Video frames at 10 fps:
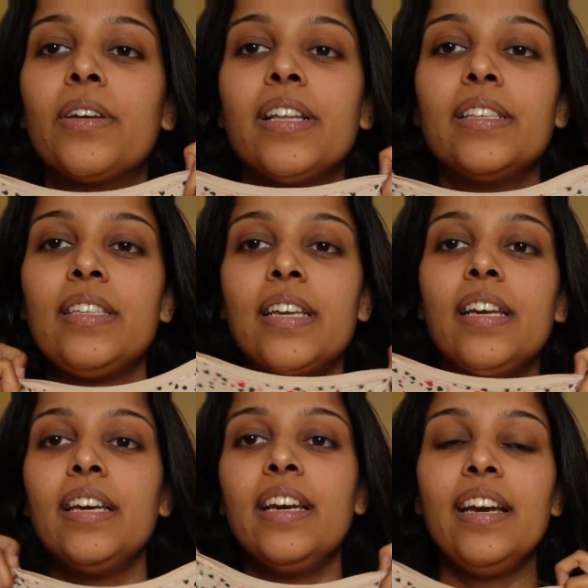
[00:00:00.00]
can
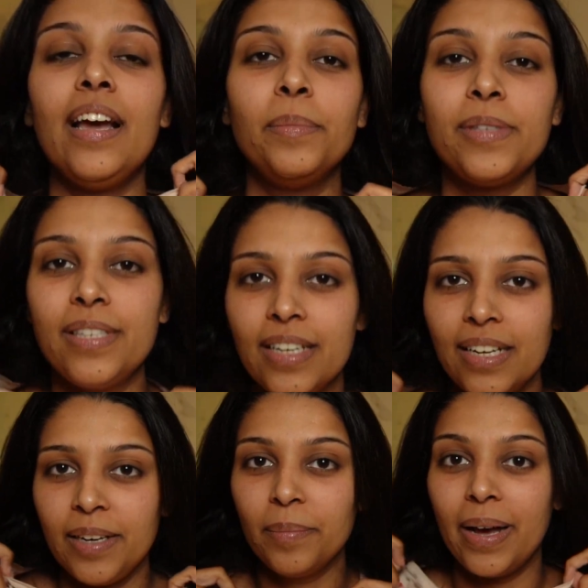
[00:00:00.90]
see I'm still
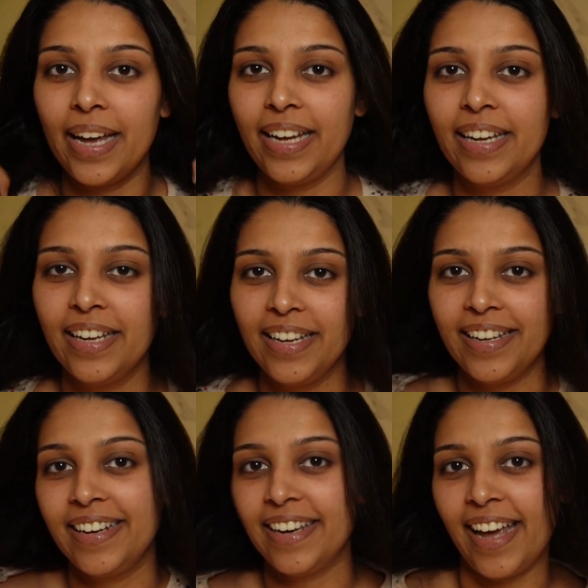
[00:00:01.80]
in my
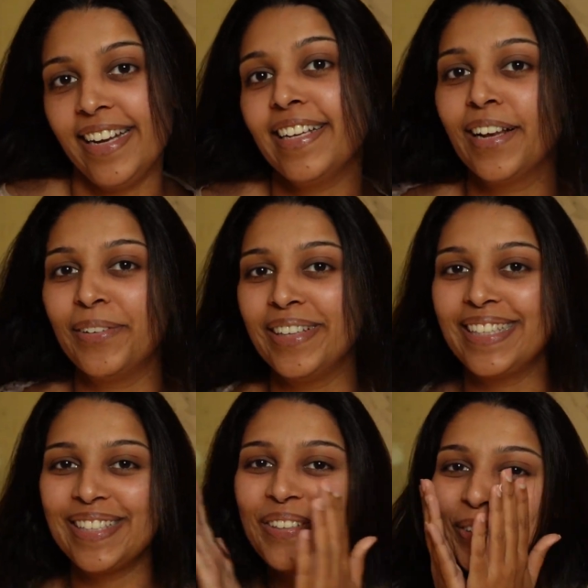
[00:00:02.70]
night
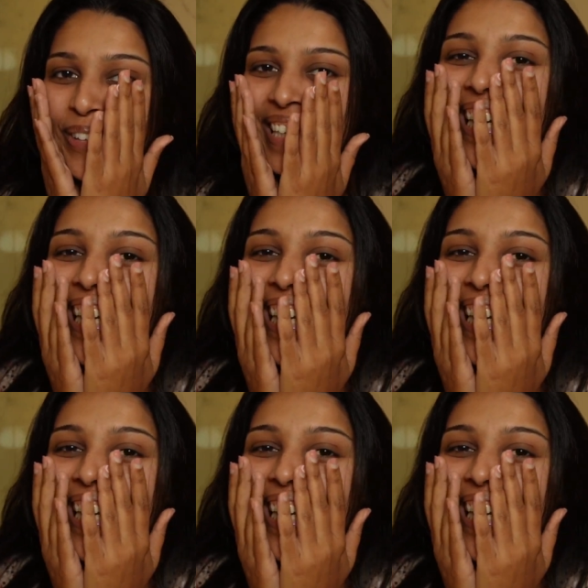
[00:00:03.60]
clothes. Ooh.